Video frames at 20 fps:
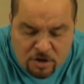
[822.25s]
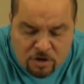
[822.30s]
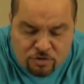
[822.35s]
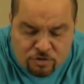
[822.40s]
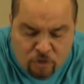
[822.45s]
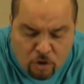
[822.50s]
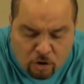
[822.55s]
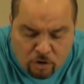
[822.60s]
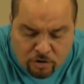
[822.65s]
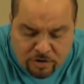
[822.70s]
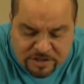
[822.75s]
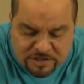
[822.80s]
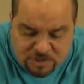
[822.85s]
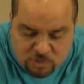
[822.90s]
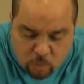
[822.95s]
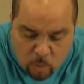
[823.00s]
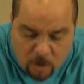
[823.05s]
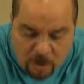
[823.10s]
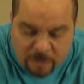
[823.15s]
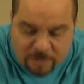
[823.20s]
nor
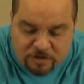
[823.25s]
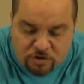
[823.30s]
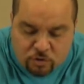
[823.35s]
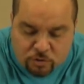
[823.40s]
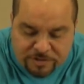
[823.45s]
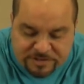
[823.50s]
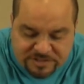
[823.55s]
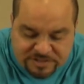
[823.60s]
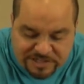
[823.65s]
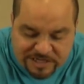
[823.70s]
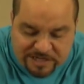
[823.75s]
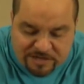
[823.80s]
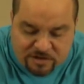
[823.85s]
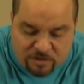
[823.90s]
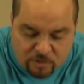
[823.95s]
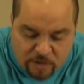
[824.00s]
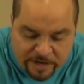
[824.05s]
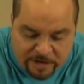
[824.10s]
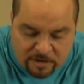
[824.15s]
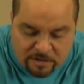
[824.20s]
is one who is
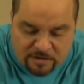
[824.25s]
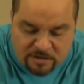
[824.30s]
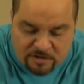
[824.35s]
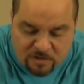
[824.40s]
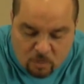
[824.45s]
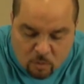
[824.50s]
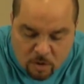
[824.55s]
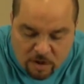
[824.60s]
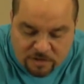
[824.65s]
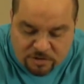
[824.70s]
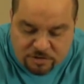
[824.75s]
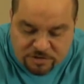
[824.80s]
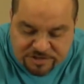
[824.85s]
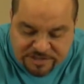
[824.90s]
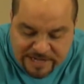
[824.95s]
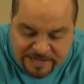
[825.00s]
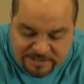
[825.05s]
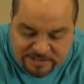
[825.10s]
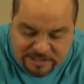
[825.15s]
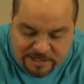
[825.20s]
sent greater than the one who
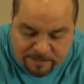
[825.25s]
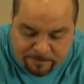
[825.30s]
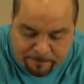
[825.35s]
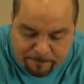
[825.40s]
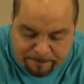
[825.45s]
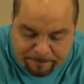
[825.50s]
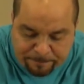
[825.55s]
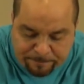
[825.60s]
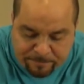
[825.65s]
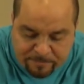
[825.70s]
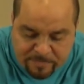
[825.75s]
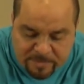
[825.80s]
sent him.